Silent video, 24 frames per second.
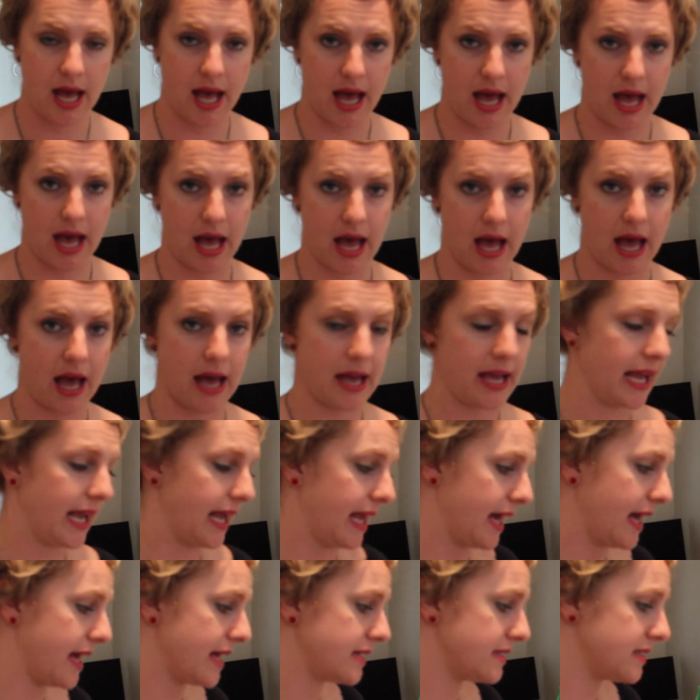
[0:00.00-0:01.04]
Uh,
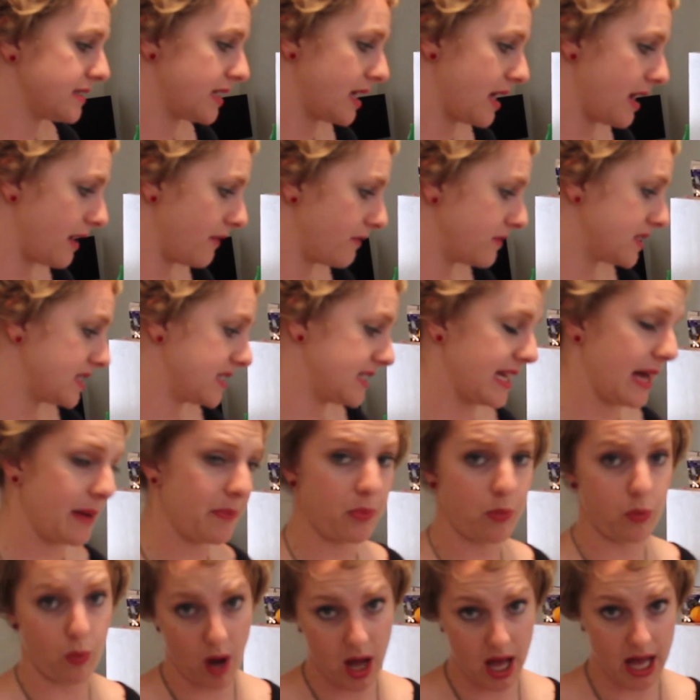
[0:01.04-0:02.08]
and uh,
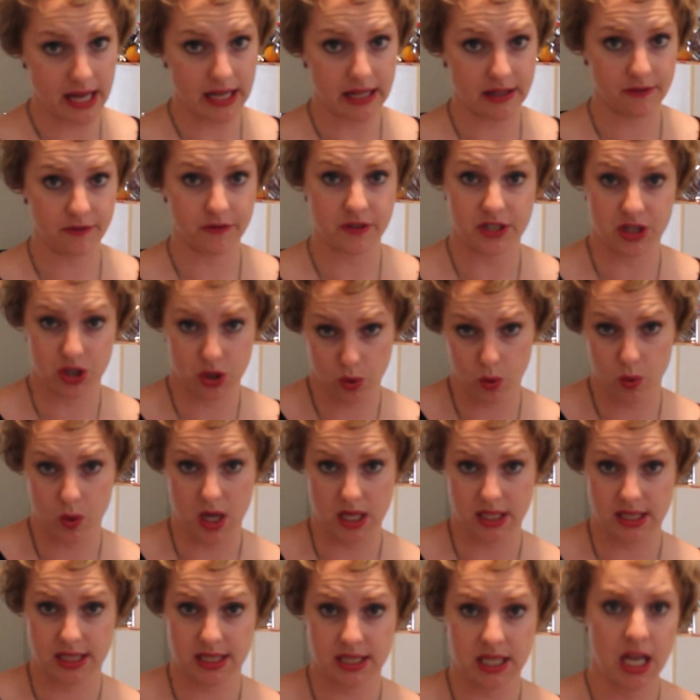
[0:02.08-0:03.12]
step one for
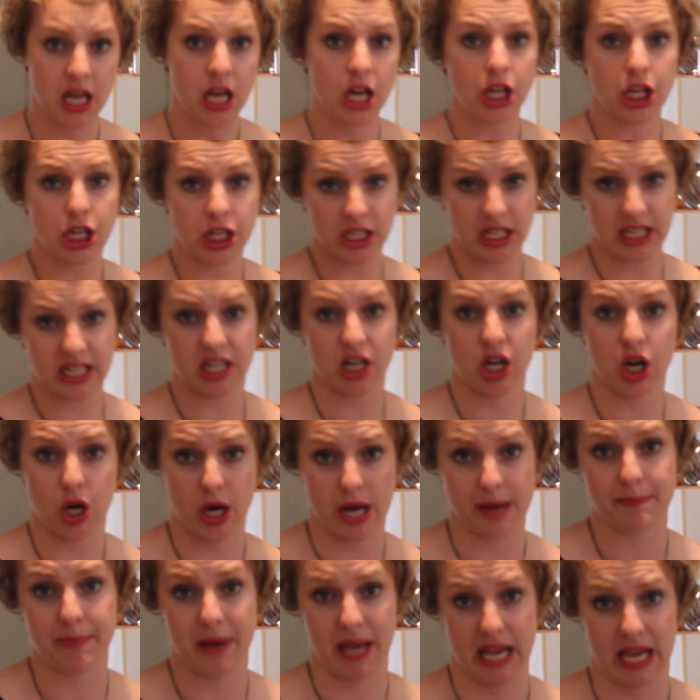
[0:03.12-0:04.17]
sauce, you need a
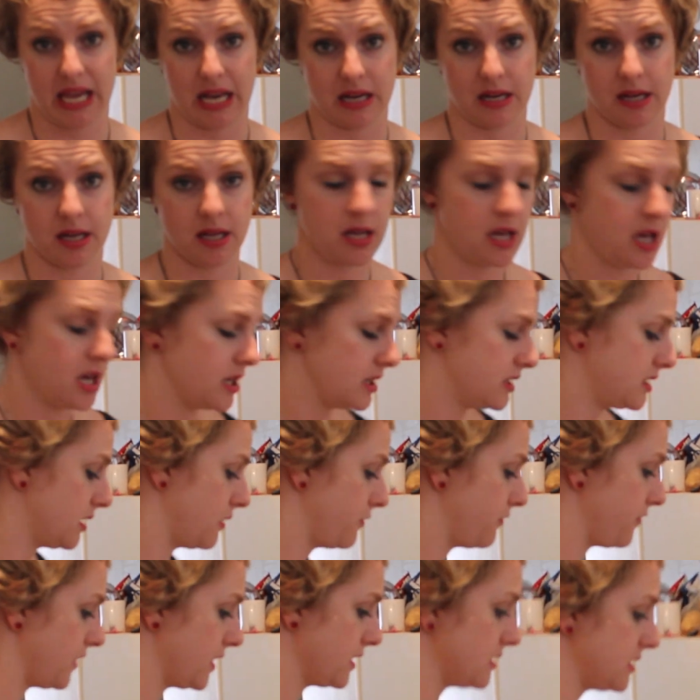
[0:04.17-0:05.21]
hot pan.
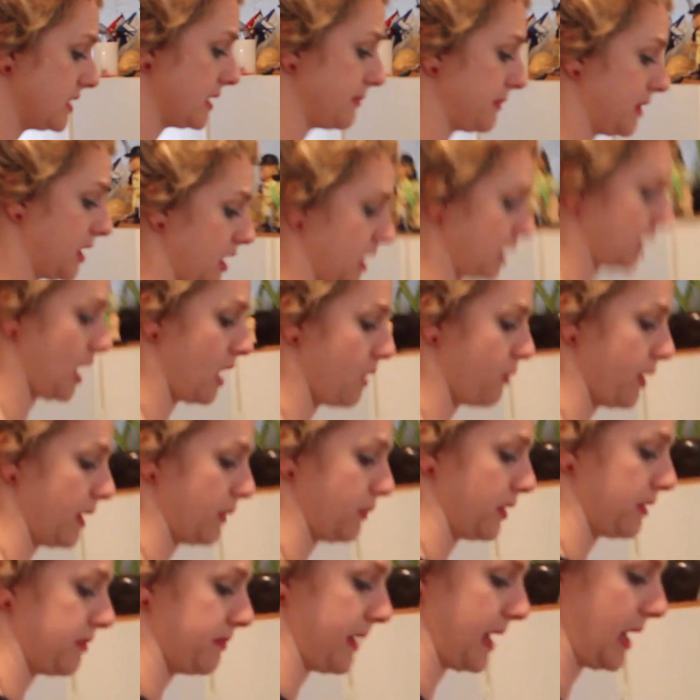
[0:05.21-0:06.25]
So first I'm going to go
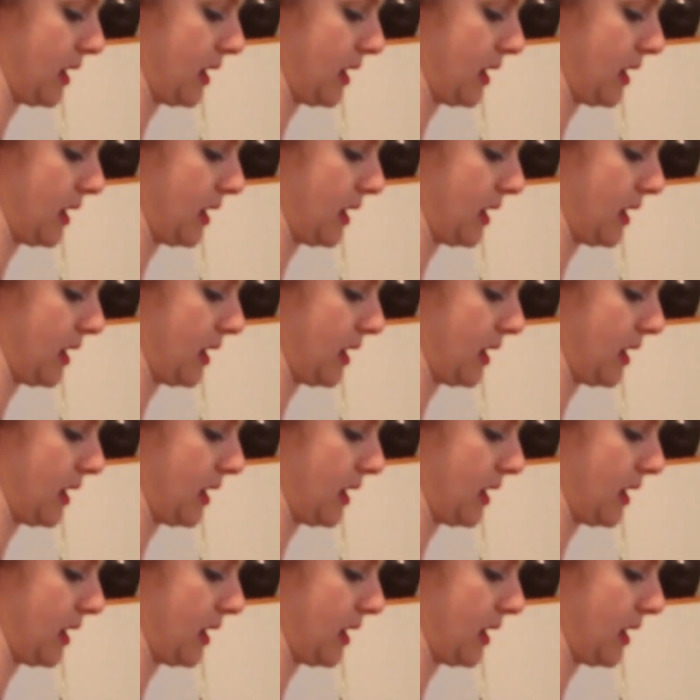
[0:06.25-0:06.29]
in with